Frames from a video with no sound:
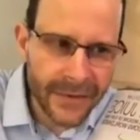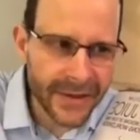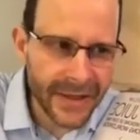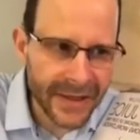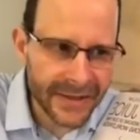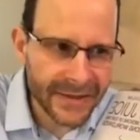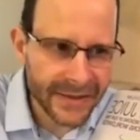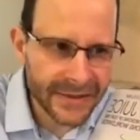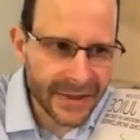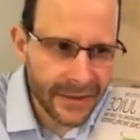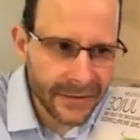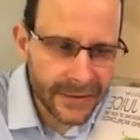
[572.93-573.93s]
everything that's
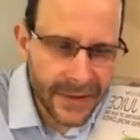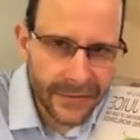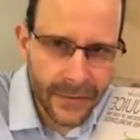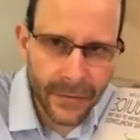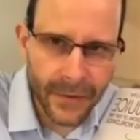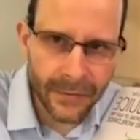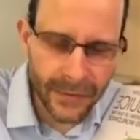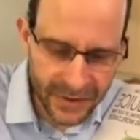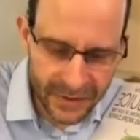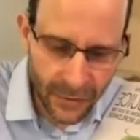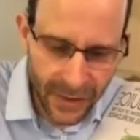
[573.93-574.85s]
inside our liver. When we're in our